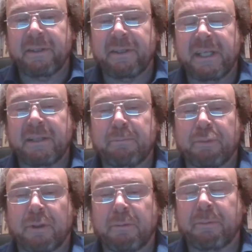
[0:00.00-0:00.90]
then
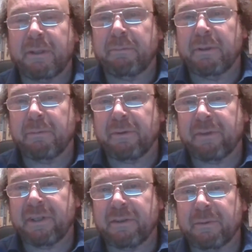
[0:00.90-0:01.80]
probably people
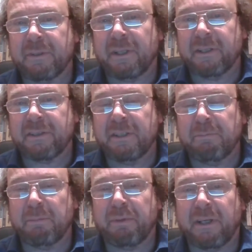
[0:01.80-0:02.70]
think you can't
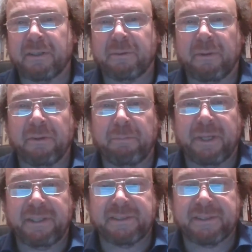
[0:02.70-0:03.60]
keep apart all the
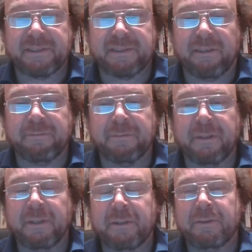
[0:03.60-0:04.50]
basic stuff.
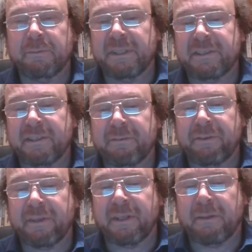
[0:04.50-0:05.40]
You mix
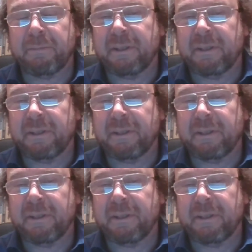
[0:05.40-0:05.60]
everything up,